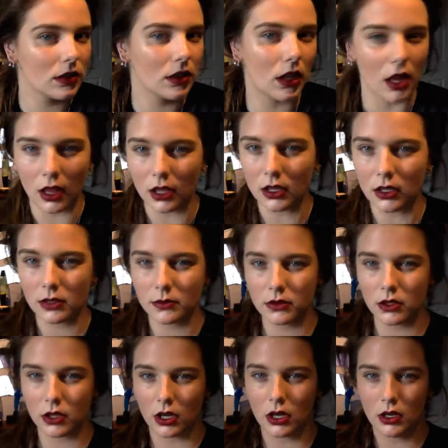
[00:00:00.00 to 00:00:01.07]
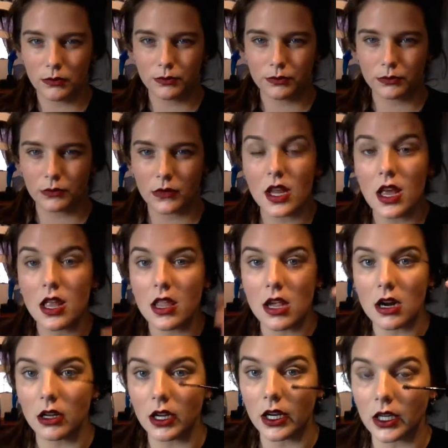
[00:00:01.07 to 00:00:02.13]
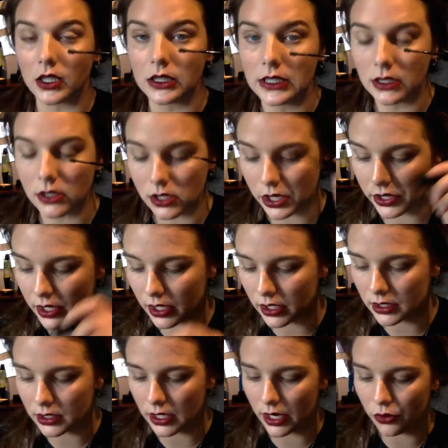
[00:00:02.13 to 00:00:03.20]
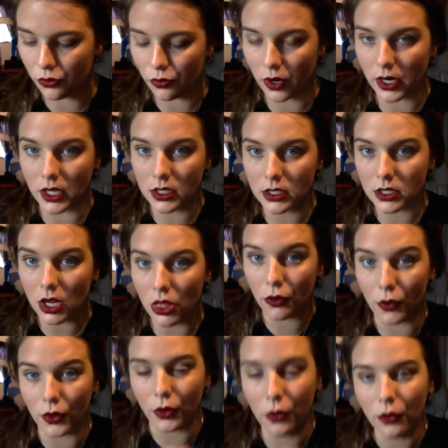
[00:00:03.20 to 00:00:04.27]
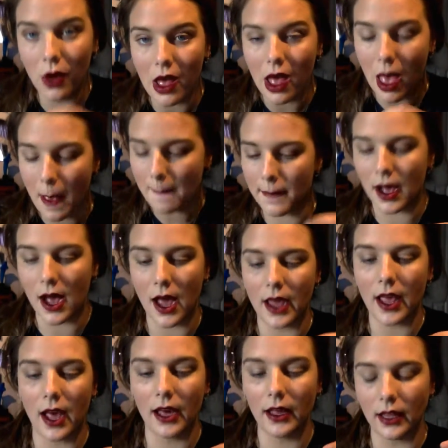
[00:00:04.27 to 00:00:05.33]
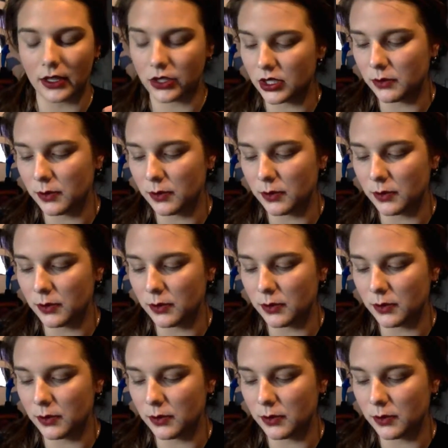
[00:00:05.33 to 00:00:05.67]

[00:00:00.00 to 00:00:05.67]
Yeah, looks good. And then I'll also take this and run it through my eyelashes.